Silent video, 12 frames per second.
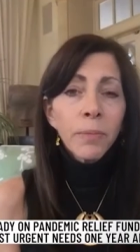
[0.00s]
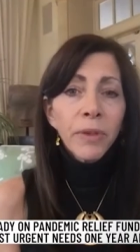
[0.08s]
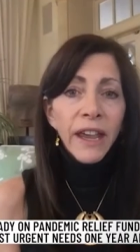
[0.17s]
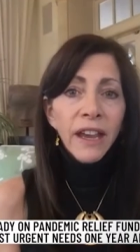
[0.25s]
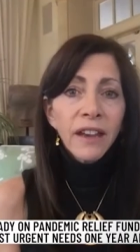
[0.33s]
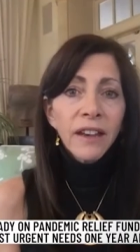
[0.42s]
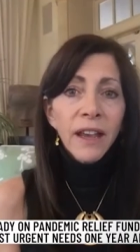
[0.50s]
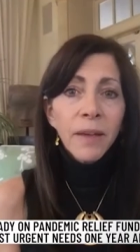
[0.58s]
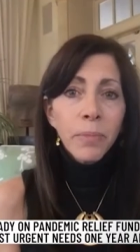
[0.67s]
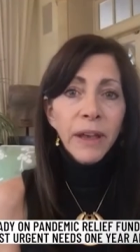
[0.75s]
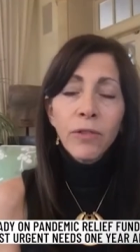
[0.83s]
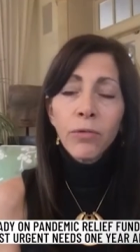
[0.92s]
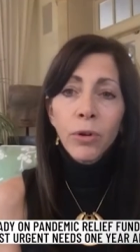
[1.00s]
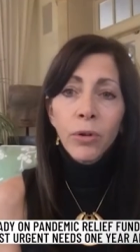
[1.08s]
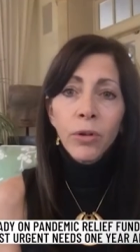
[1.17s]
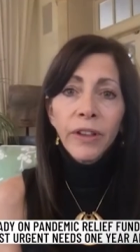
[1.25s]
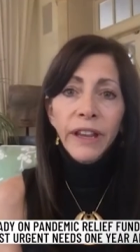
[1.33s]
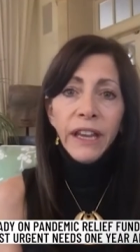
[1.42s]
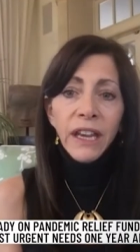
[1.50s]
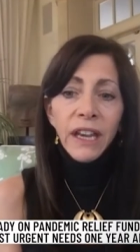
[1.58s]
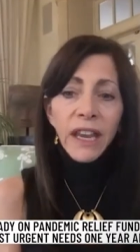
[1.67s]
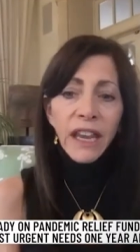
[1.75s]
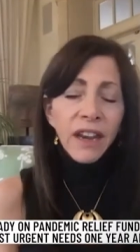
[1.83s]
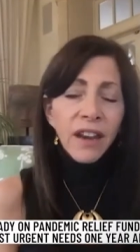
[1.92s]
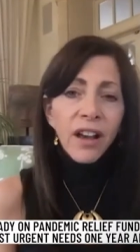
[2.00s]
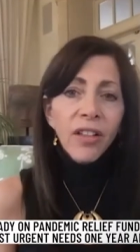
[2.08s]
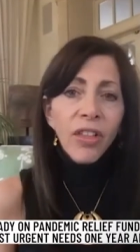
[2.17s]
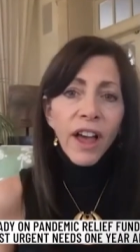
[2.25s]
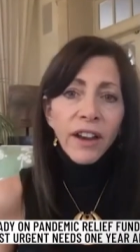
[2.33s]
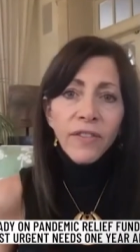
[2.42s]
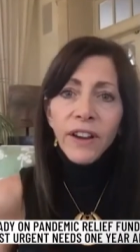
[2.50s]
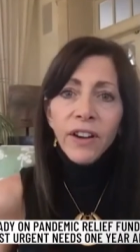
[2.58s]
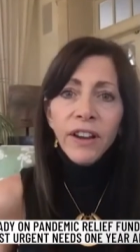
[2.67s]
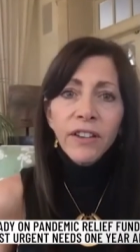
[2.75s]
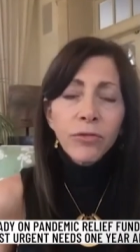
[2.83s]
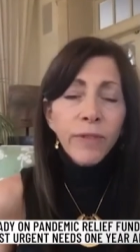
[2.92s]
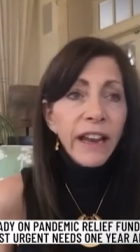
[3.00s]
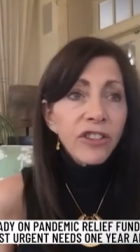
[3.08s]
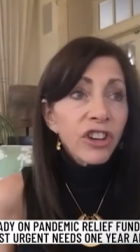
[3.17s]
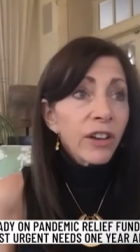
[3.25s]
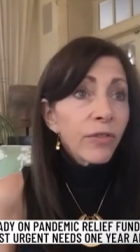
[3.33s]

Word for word: played a big role in, in a lot of areas, ranging